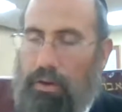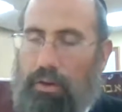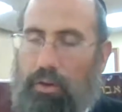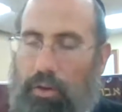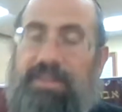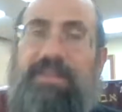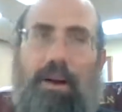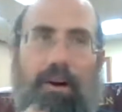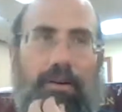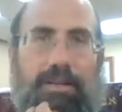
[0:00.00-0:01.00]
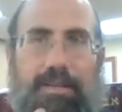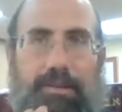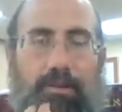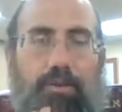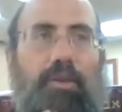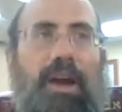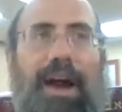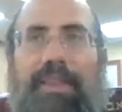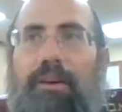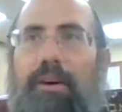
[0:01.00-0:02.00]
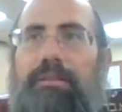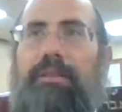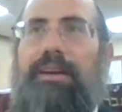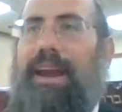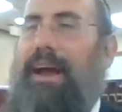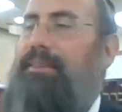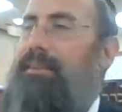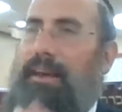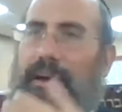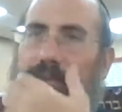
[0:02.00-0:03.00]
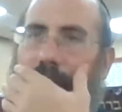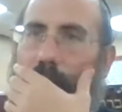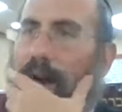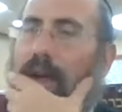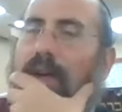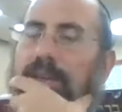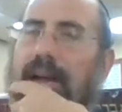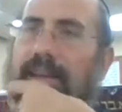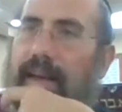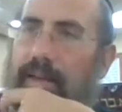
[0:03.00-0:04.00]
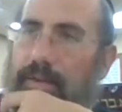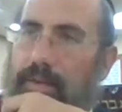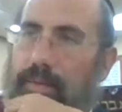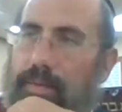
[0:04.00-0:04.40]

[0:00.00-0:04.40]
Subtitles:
Chutz La'aretz, you cannot light a candle. Why can't you light a candle?